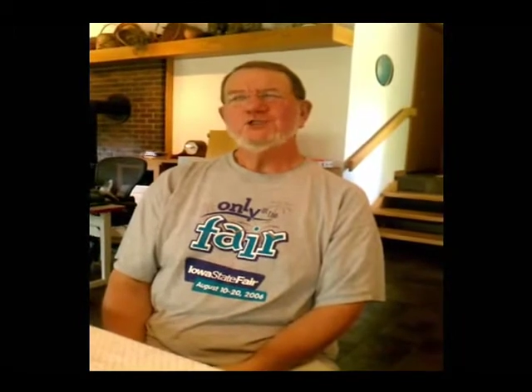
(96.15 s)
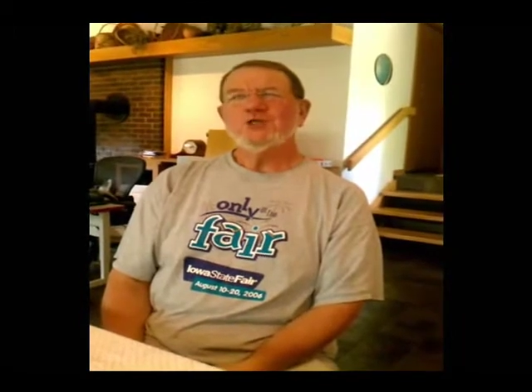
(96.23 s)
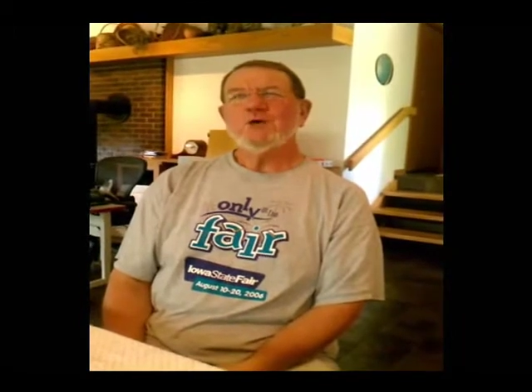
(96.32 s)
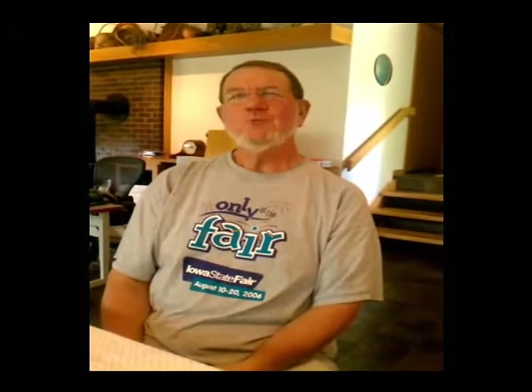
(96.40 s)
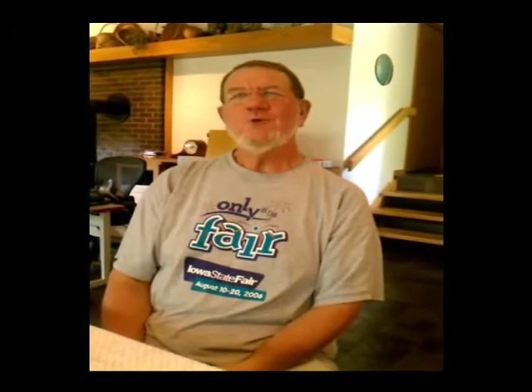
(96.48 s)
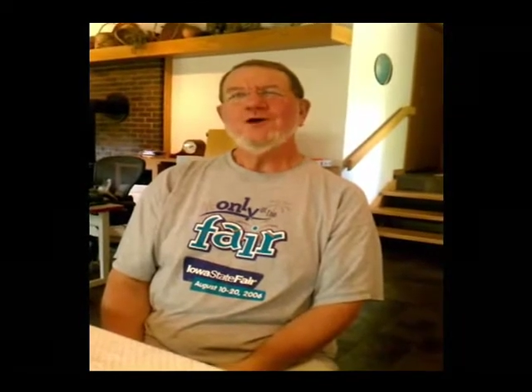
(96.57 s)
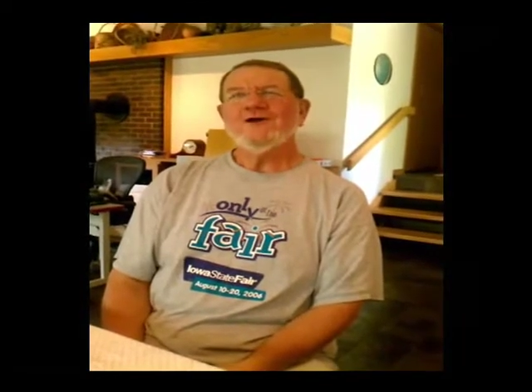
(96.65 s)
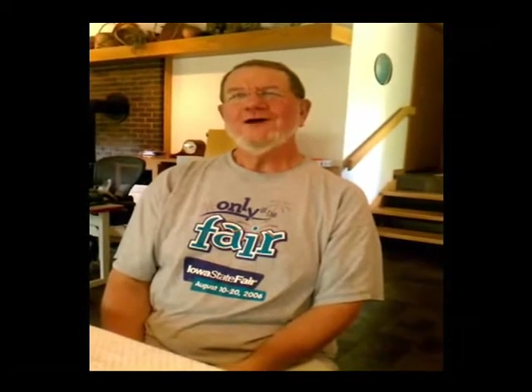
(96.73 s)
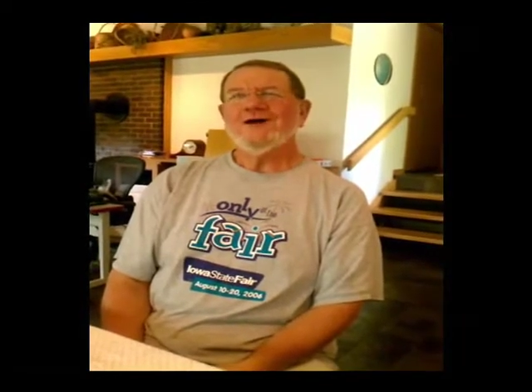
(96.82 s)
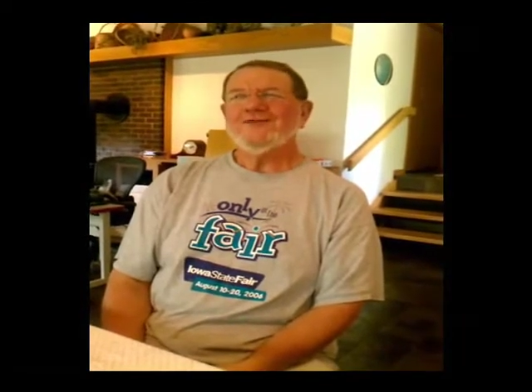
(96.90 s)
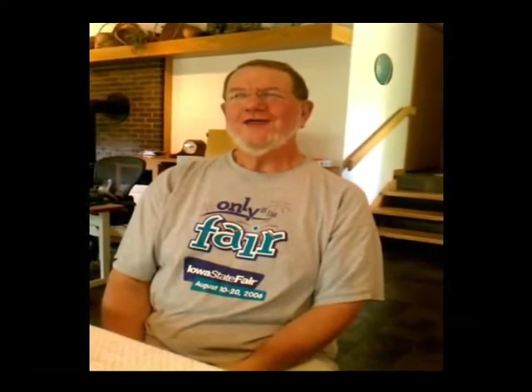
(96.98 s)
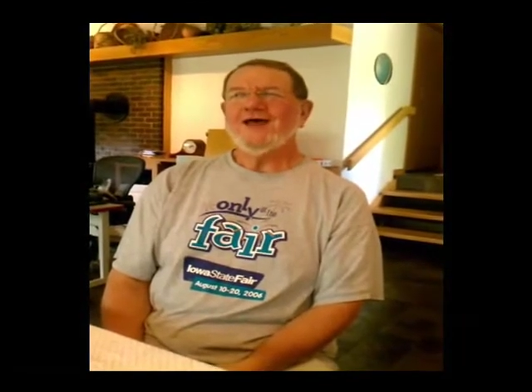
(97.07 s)
somewhere
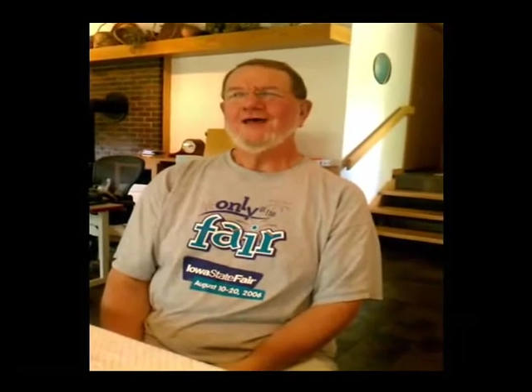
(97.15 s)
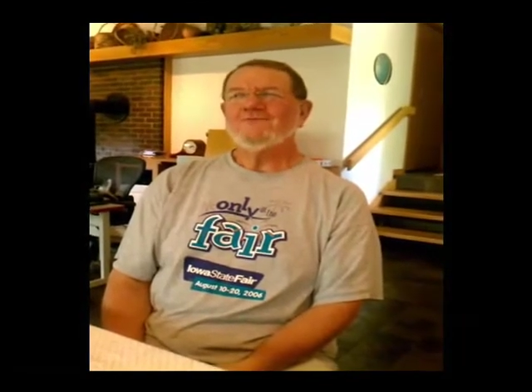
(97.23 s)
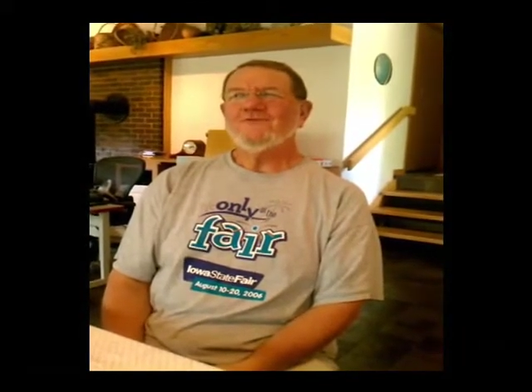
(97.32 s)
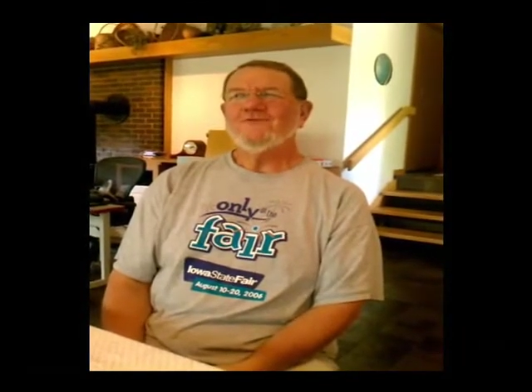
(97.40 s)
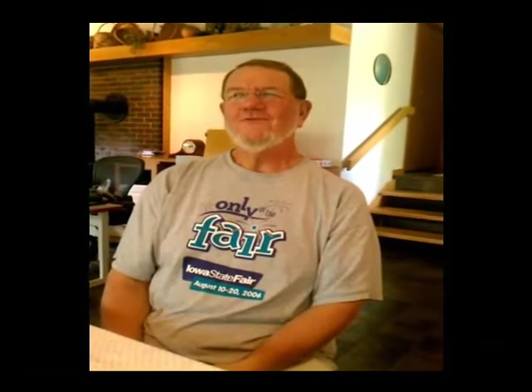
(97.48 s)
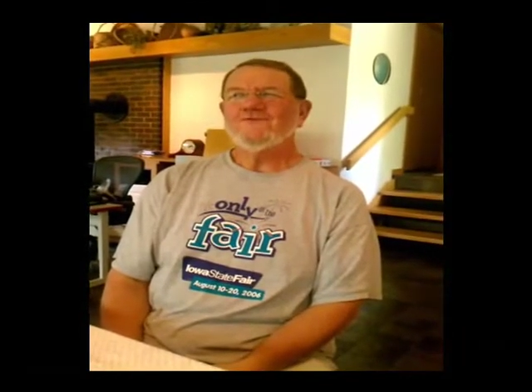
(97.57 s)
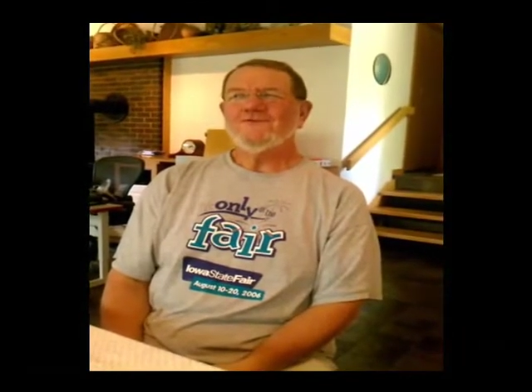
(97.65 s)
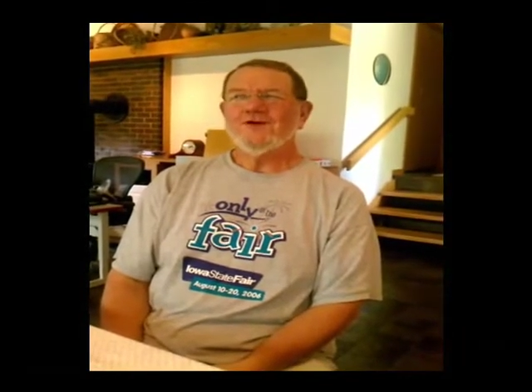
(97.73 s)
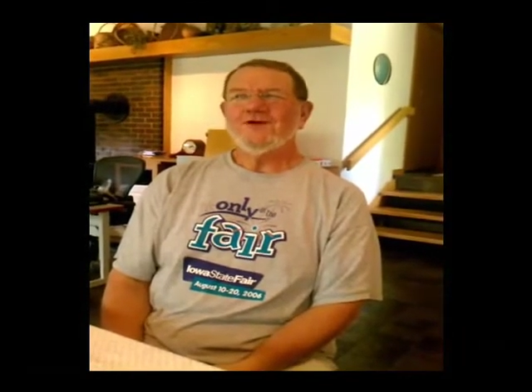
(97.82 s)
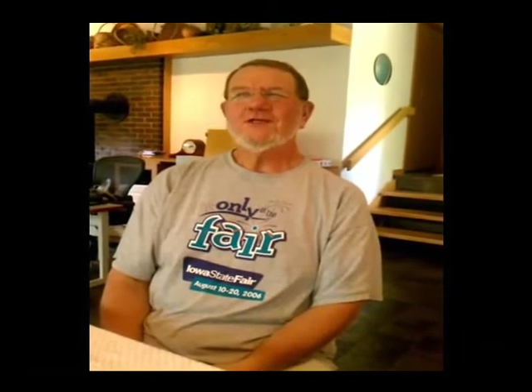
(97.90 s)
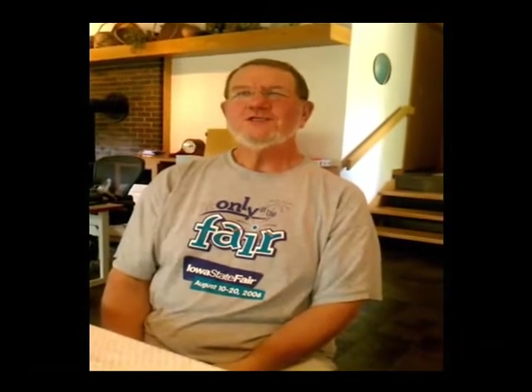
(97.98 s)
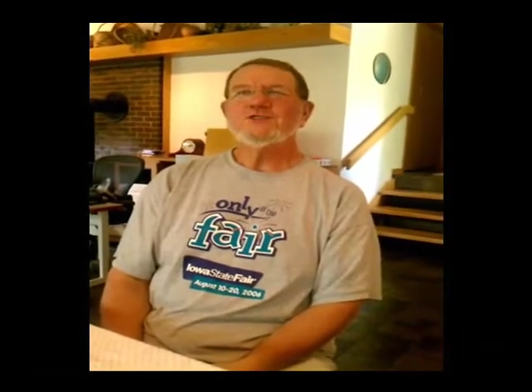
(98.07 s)
on that,
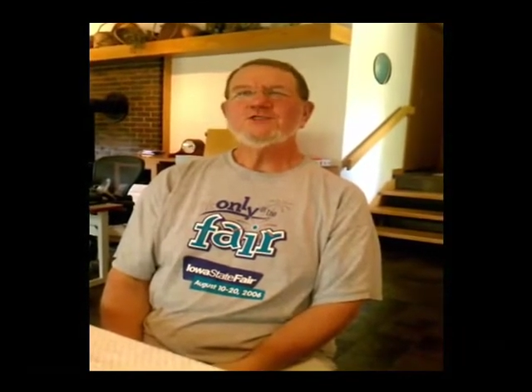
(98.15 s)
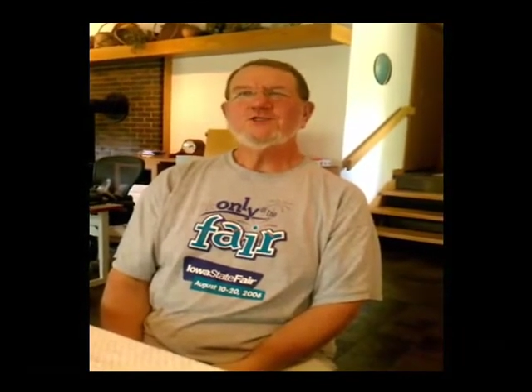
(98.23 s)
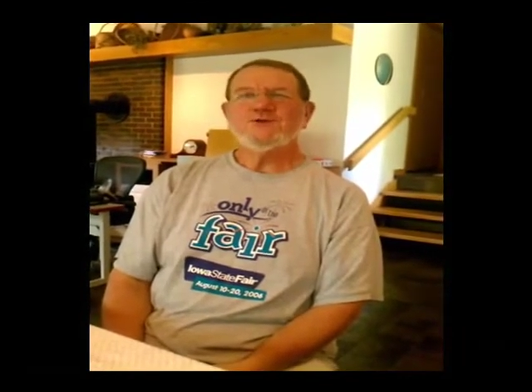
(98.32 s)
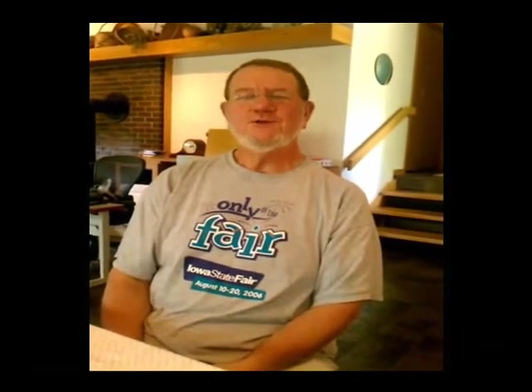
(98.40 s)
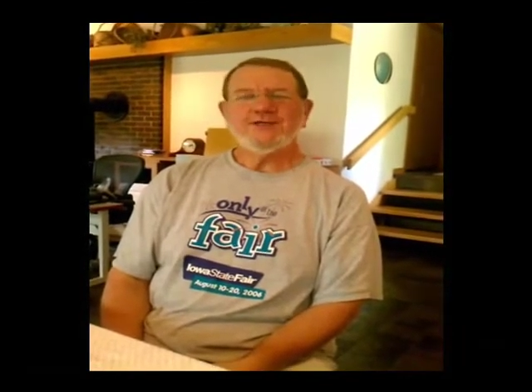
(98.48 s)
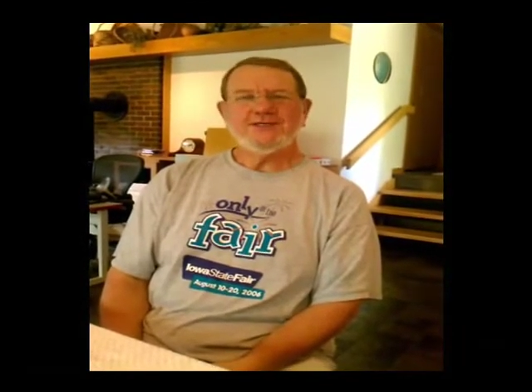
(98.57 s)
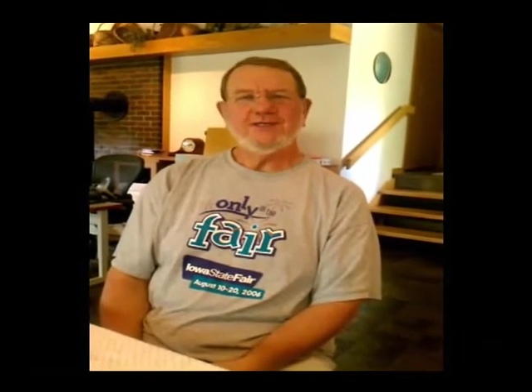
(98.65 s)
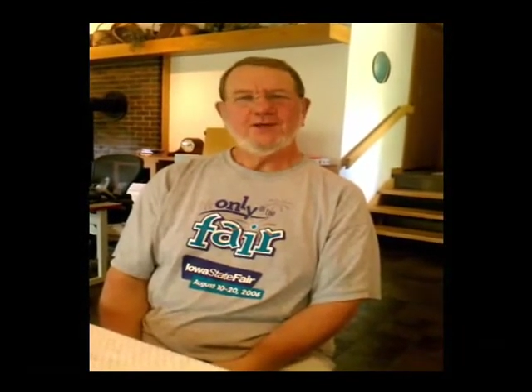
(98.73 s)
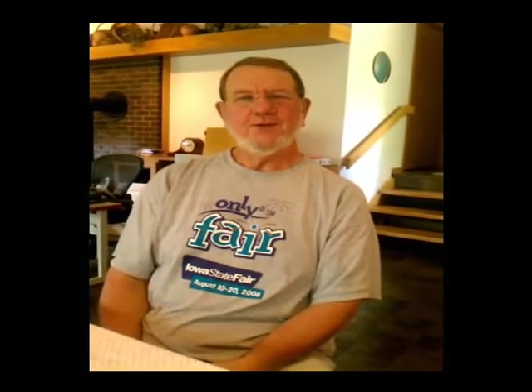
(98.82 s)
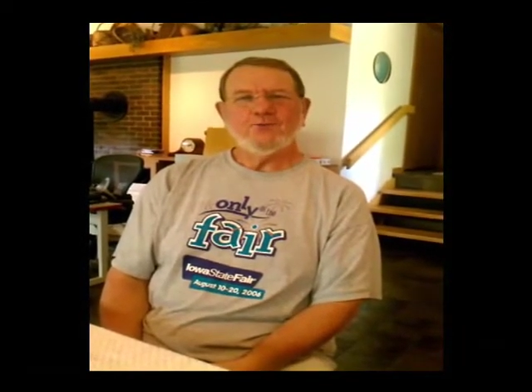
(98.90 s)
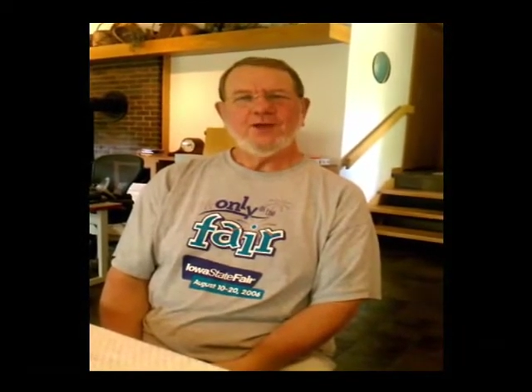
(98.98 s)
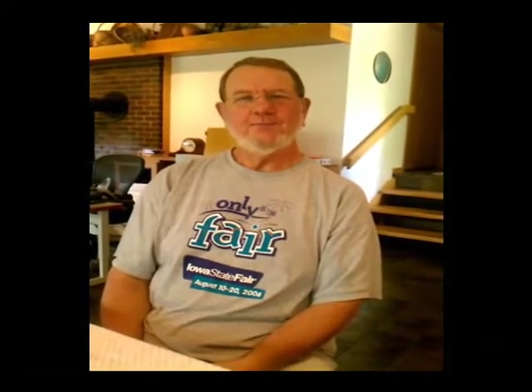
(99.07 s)
fairly soon in
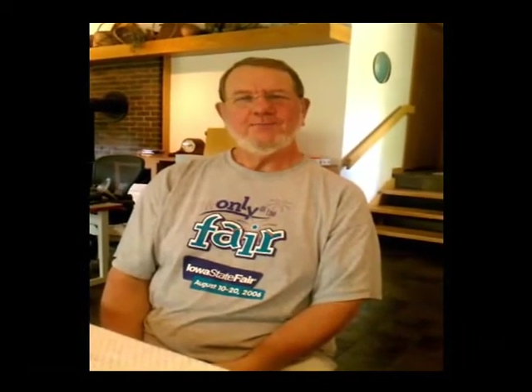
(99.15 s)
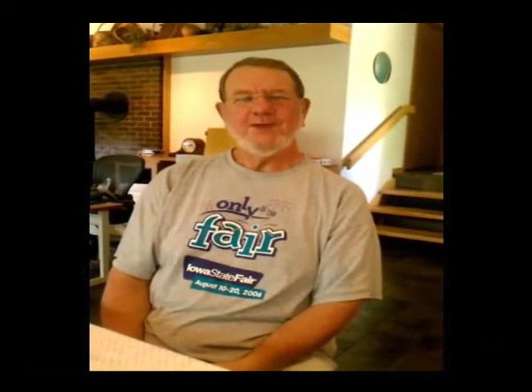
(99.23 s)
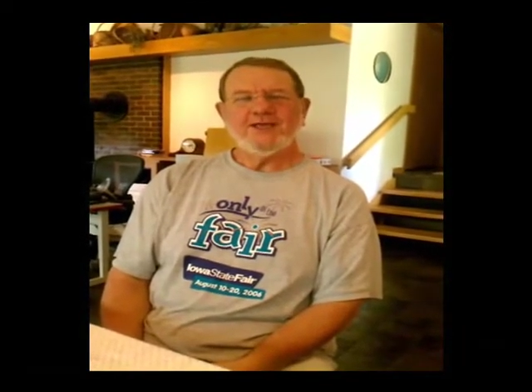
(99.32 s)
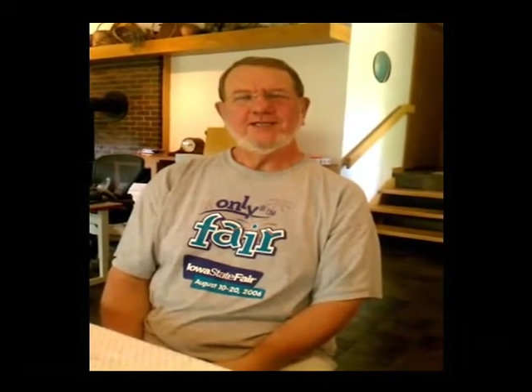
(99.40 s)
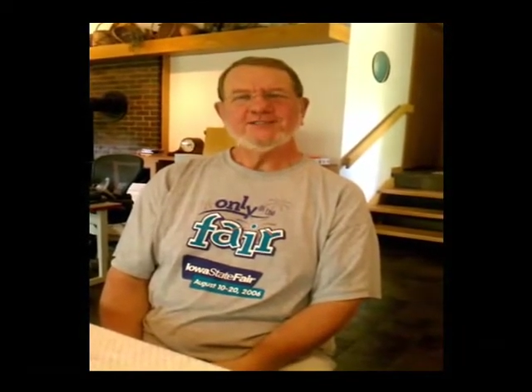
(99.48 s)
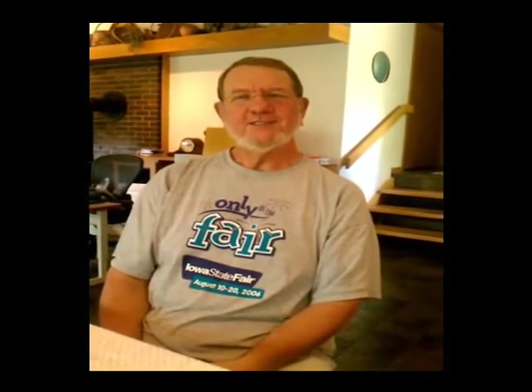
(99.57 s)
the web page,